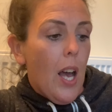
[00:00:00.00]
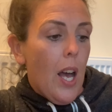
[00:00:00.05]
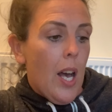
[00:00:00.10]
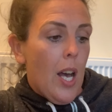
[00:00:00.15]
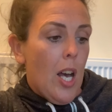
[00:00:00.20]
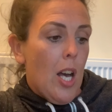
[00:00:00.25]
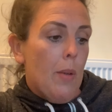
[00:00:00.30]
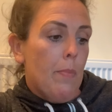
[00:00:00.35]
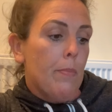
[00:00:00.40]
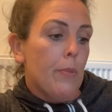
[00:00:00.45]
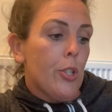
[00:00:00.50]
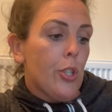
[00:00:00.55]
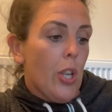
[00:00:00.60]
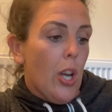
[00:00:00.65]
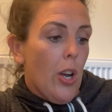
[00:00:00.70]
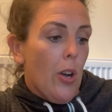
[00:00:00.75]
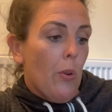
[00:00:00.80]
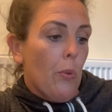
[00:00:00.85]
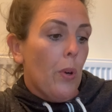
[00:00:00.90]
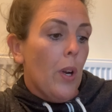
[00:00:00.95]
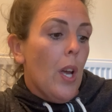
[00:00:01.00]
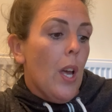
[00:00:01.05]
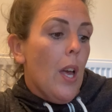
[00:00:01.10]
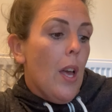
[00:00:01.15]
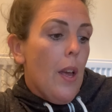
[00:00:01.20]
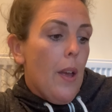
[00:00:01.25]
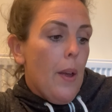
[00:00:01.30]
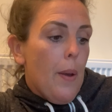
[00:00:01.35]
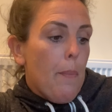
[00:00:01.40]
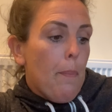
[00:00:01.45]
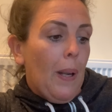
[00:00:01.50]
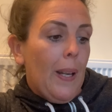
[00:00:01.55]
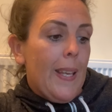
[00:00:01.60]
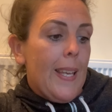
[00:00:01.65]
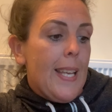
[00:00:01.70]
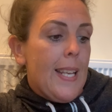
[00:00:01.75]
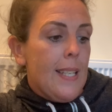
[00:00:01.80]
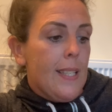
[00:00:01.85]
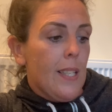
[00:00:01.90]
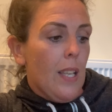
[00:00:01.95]
Um, so
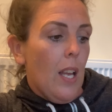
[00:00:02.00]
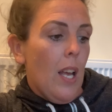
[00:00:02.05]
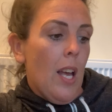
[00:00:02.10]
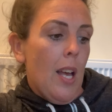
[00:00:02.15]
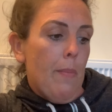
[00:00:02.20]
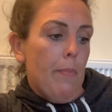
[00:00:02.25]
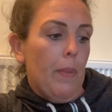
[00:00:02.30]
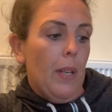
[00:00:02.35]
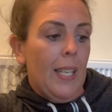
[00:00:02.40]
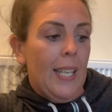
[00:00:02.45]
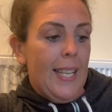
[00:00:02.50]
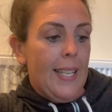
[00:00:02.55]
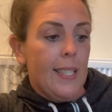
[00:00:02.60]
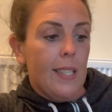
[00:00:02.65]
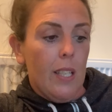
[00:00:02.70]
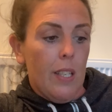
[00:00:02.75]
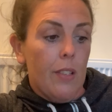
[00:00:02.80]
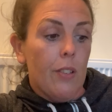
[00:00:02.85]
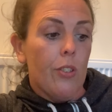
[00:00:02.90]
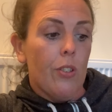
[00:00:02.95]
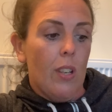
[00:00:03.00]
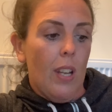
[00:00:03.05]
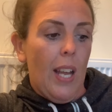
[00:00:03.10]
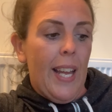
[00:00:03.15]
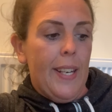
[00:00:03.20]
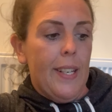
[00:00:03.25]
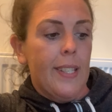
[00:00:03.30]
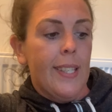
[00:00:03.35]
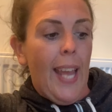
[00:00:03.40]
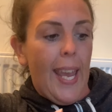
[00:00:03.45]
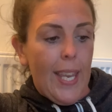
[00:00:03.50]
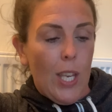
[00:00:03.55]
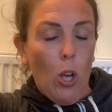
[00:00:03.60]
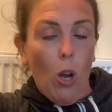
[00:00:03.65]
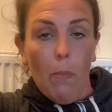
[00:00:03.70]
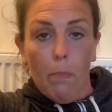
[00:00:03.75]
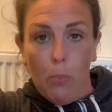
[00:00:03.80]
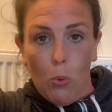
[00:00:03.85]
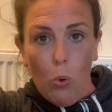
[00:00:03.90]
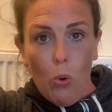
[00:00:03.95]
please um, listen and
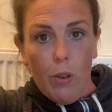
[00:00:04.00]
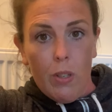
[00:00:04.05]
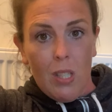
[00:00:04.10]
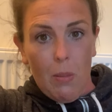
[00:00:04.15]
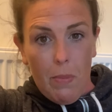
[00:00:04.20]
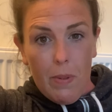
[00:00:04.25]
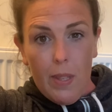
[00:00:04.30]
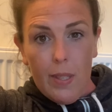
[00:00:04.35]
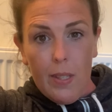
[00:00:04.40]
take on board some